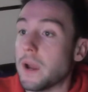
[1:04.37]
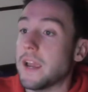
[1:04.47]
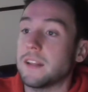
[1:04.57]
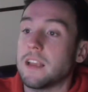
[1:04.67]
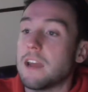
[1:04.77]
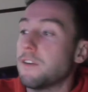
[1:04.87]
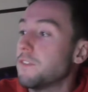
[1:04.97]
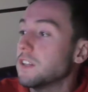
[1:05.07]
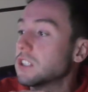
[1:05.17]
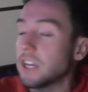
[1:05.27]
I had
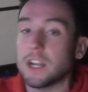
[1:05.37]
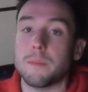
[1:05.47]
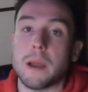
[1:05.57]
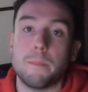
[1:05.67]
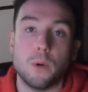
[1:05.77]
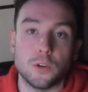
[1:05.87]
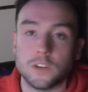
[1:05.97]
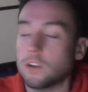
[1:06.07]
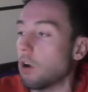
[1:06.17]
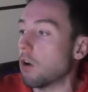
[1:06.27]
everything set up, I
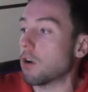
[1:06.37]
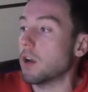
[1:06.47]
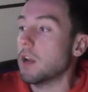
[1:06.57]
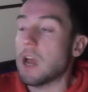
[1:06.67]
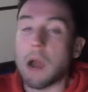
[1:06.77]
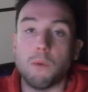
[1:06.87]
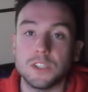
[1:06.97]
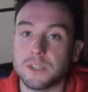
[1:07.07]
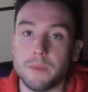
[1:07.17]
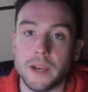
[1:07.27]
bought the car, I
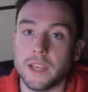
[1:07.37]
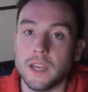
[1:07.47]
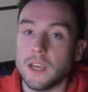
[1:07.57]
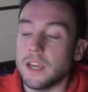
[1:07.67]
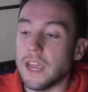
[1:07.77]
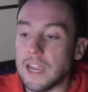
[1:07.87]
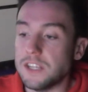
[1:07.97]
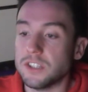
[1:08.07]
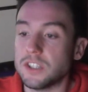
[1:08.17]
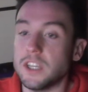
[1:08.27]
was in my
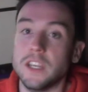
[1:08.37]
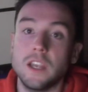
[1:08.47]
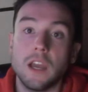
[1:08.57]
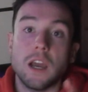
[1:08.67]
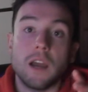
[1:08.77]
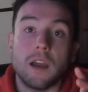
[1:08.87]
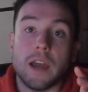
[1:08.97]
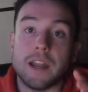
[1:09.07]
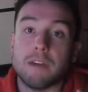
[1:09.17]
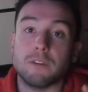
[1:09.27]
agency,
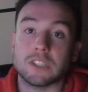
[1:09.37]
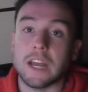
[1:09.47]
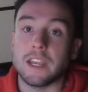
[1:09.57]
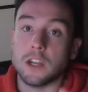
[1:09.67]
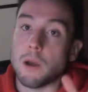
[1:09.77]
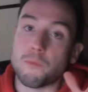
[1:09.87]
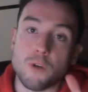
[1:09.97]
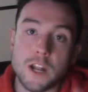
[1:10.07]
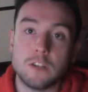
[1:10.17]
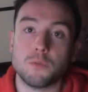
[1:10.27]
and I was like, you know, I'm
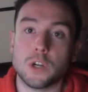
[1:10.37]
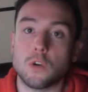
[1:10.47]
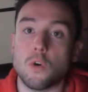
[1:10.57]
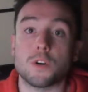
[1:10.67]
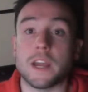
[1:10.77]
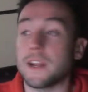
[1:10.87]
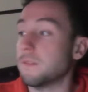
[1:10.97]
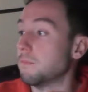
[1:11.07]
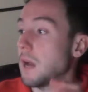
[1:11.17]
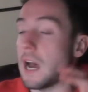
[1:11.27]
ready to record,
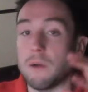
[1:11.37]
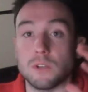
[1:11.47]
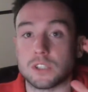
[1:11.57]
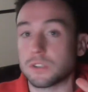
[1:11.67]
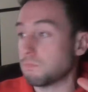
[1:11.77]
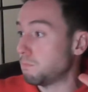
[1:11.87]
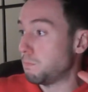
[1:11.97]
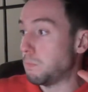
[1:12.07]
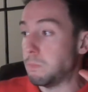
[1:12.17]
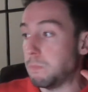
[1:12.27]
and I was,
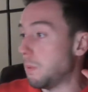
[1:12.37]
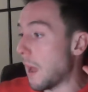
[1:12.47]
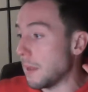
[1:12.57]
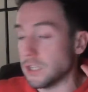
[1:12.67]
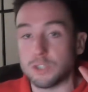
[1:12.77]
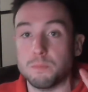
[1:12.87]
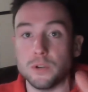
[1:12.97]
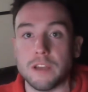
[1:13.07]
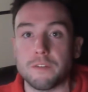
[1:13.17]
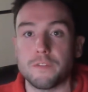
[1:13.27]
I just
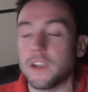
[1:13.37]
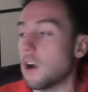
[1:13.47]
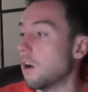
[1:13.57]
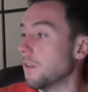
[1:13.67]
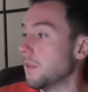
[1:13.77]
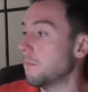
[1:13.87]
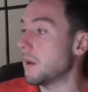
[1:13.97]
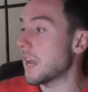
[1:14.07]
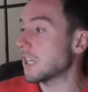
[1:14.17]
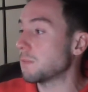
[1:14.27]
put everything on,
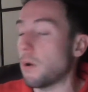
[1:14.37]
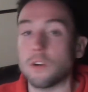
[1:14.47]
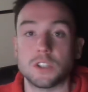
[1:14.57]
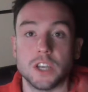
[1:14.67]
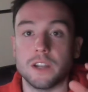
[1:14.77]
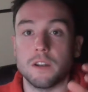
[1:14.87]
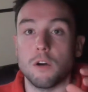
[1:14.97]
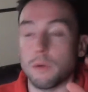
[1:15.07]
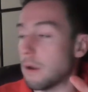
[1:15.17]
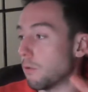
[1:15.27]
my Xbox and,
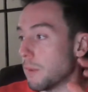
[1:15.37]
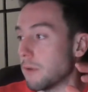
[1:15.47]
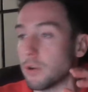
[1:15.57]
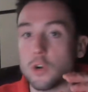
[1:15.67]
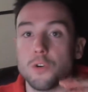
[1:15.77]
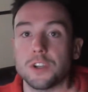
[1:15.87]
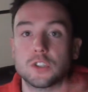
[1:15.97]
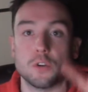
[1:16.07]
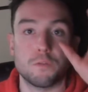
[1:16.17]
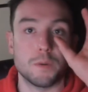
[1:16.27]
or, or my recording
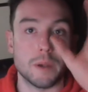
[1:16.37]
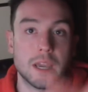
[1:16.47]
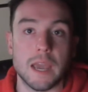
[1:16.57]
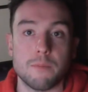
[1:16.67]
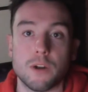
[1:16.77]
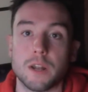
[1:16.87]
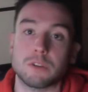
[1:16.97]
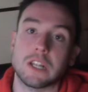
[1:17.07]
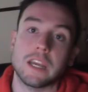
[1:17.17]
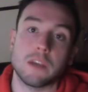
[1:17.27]
software, my camera, and
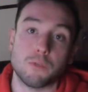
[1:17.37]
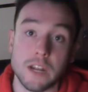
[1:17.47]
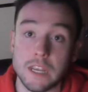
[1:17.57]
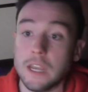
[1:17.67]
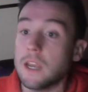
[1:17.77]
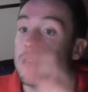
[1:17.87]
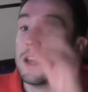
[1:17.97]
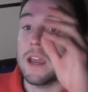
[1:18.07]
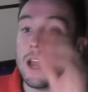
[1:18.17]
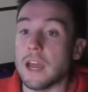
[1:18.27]
I was like, you are ready?
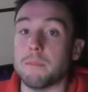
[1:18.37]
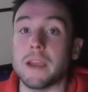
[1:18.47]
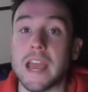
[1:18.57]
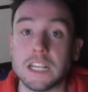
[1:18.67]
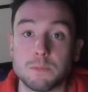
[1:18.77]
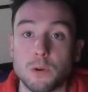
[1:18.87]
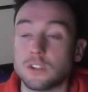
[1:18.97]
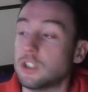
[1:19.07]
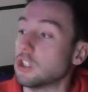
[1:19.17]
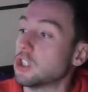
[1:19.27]
And my
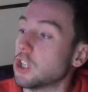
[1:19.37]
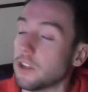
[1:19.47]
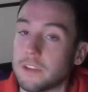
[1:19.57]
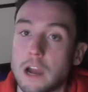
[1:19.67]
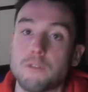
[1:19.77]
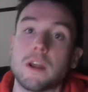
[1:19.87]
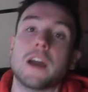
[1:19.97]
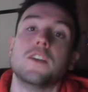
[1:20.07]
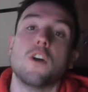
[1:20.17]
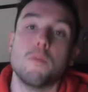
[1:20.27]
Xbox just shut down,
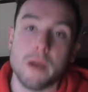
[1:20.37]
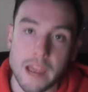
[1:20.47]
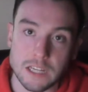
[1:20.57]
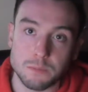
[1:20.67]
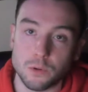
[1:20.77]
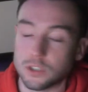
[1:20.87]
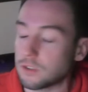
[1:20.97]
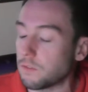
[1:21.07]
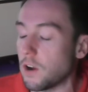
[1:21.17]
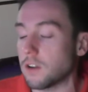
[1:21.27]
I know my Xbox
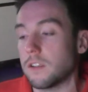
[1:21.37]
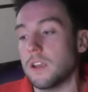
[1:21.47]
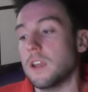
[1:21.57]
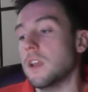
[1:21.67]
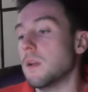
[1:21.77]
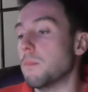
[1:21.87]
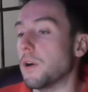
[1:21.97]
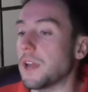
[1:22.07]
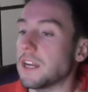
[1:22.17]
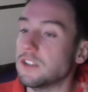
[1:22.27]
is fucked,
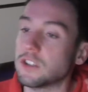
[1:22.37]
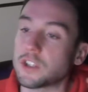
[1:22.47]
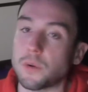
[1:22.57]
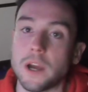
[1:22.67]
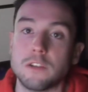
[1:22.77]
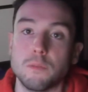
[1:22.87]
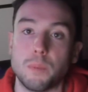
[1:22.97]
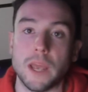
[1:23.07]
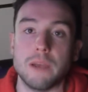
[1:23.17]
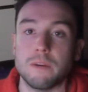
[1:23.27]
but I just try to
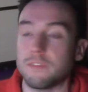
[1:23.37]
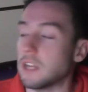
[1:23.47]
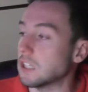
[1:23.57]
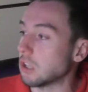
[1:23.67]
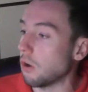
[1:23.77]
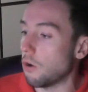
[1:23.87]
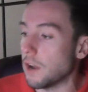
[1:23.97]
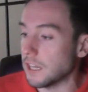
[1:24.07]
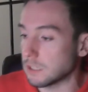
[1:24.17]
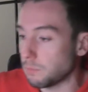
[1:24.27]
play with it as
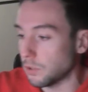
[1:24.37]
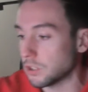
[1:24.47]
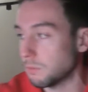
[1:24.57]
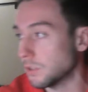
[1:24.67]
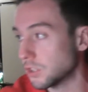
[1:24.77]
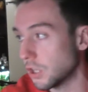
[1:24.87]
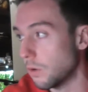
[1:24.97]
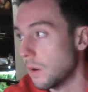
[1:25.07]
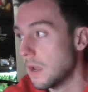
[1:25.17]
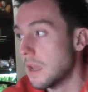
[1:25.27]
long as possible.
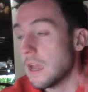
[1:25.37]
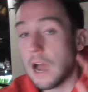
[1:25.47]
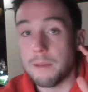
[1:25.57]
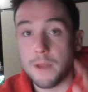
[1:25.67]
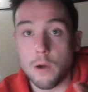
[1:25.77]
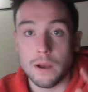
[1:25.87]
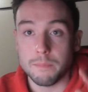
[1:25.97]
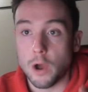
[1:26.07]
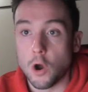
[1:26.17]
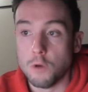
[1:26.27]
So I'm now
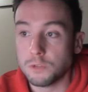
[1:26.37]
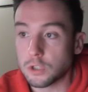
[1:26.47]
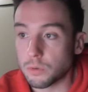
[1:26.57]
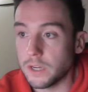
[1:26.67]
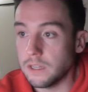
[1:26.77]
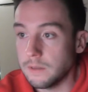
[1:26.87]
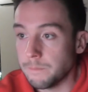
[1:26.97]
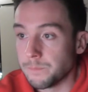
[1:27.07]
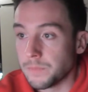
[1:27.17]
at my home screen,